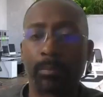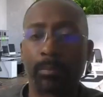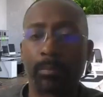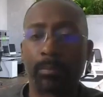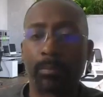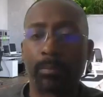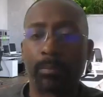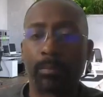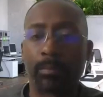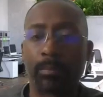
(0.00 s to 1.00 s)

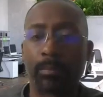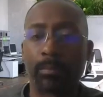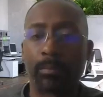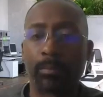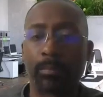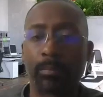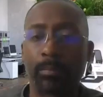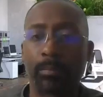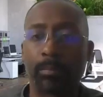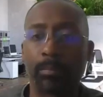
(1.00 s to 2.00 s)

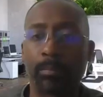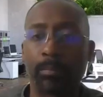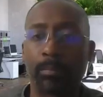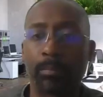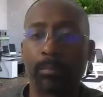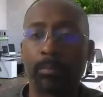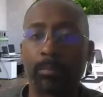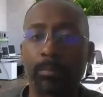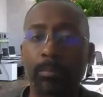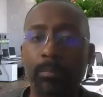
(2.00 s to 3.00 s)

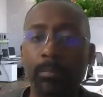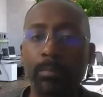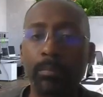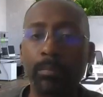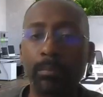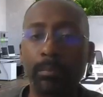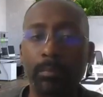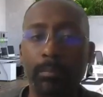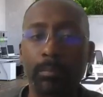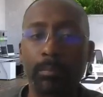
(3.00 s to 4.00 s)

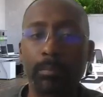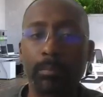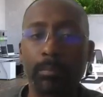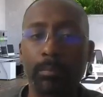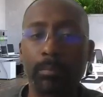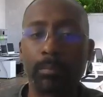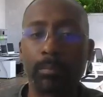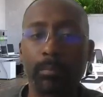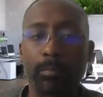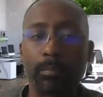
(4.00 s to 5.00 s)

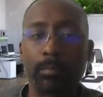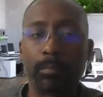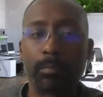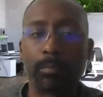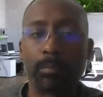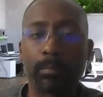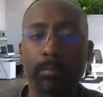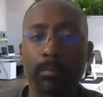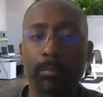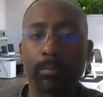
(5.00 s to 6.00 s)

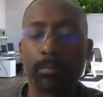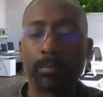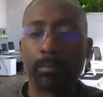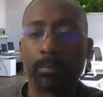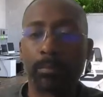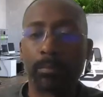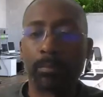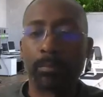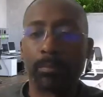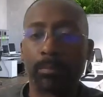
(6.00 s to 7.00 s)

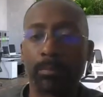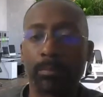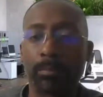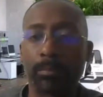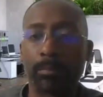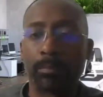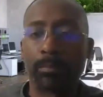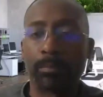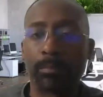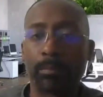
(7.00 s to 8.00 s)
(silent)